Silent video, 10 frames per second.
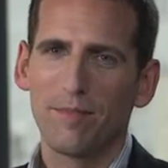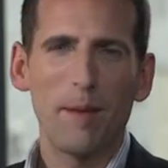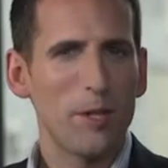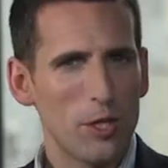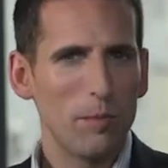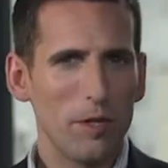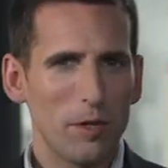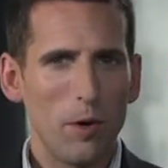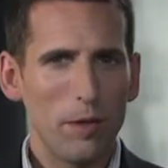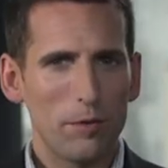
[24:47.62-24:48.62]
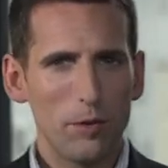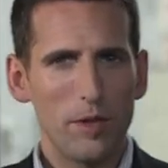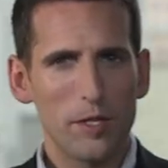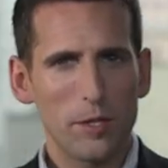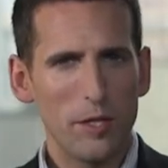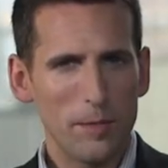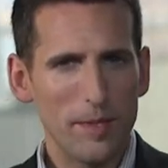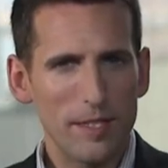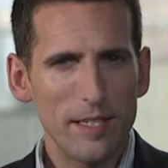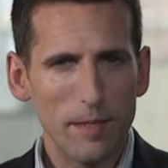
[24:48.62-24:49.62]
I'm not sure what you're going through this
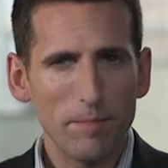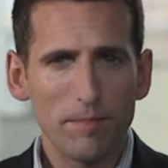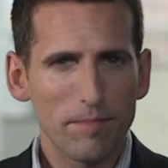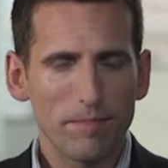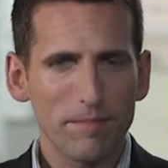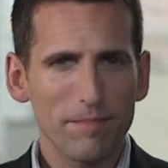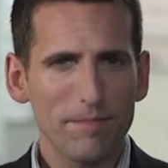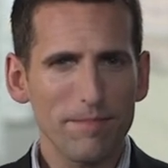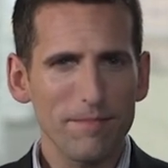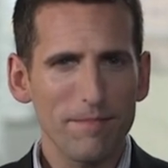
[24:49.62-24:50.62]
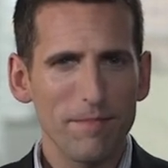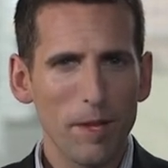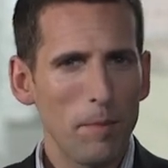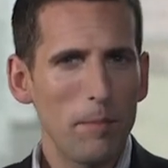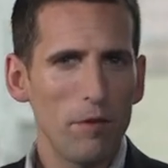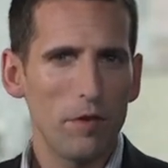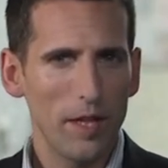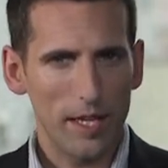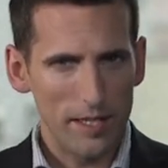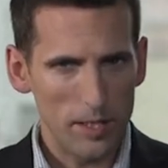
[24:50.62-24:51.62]
Christmas season. Maybe you feel
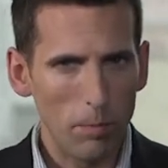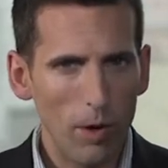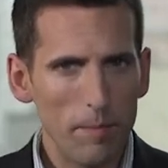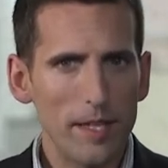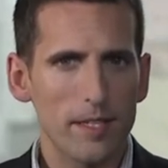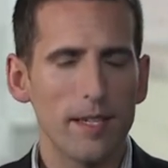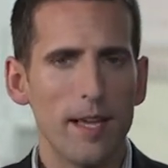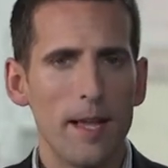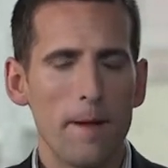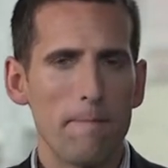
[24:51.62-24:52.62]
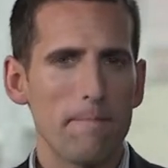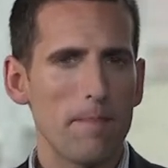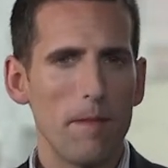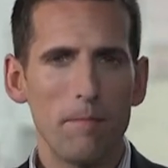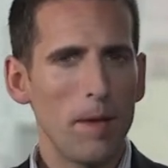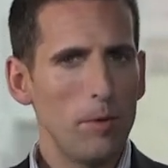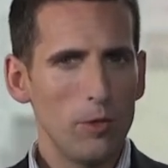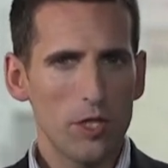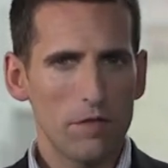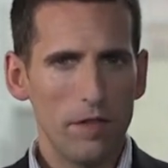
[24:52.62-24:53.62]
like a disappointment. Maybe you
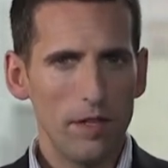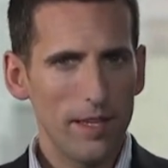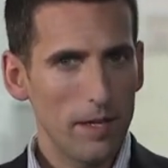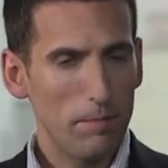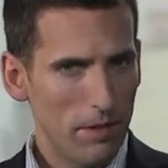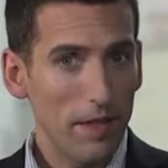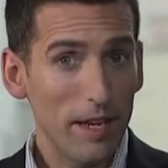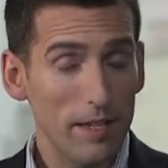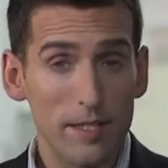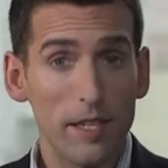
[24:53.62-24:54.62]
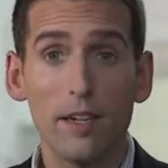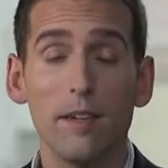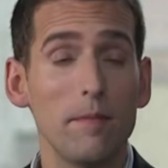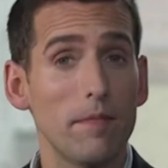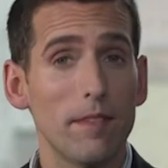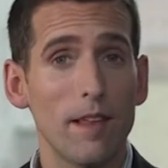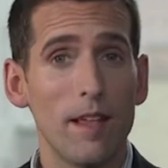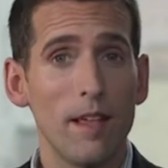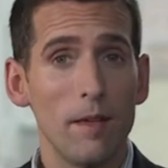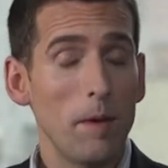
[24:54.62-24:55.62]
just feel like a pathetic sinner.
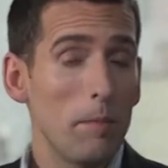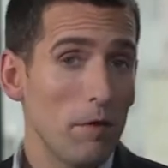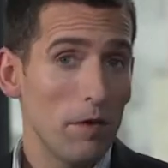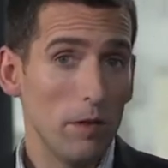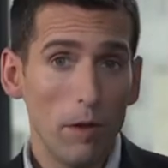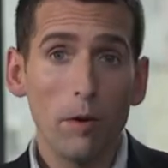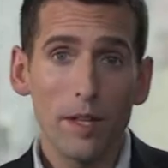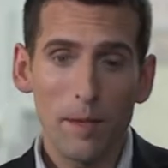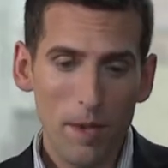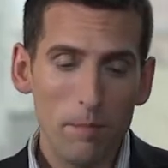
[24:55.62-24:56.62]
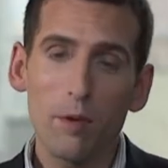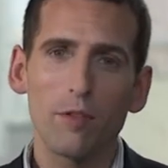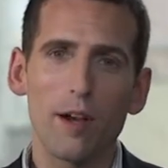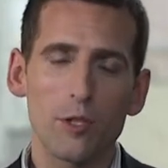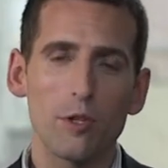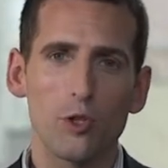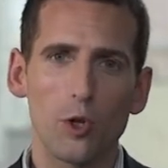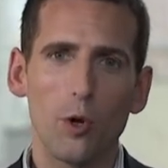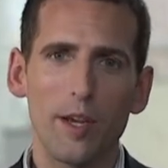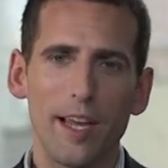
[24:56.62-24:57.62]
Maybe you feel lonely. Maybe you've lost your
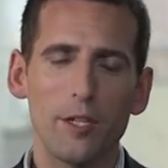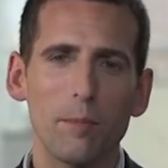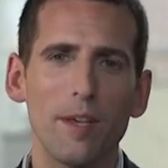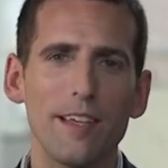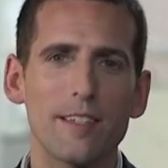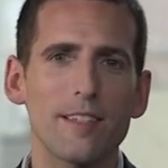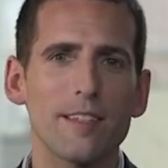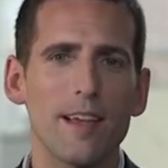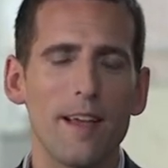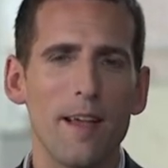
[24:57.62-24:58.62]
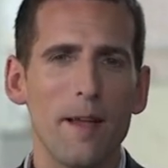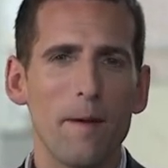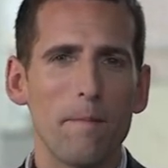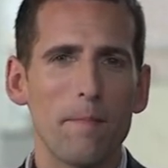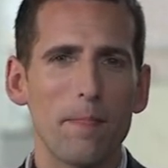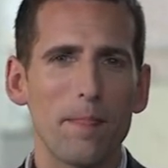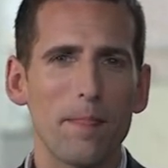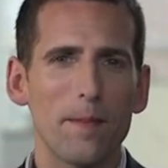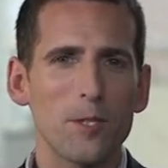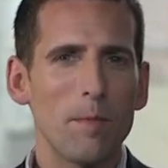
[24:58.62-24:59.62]
joy and your peace.
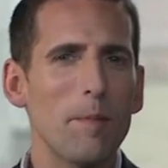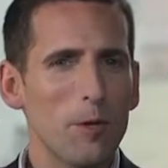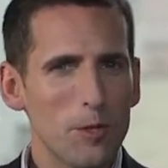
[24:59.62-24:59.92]
So maybe you